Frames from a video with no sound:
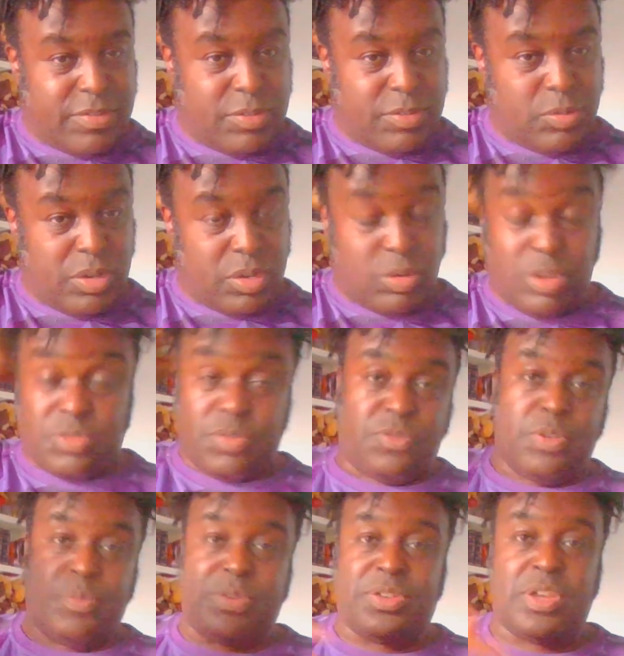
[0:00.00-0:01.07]
is one of the quotes
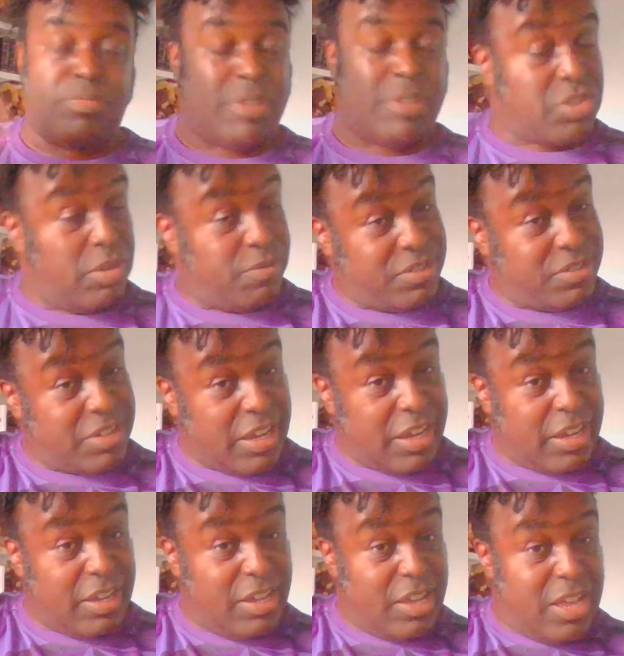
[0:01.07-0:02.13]
from his press conference
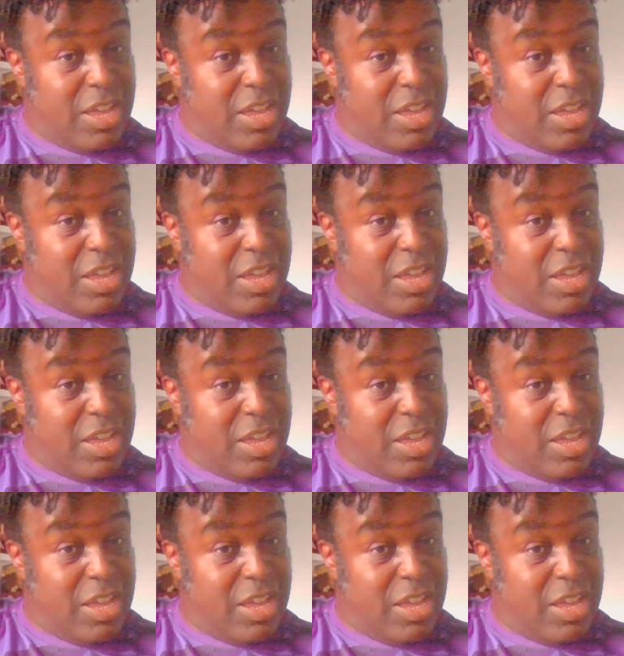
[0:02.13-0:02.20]
today,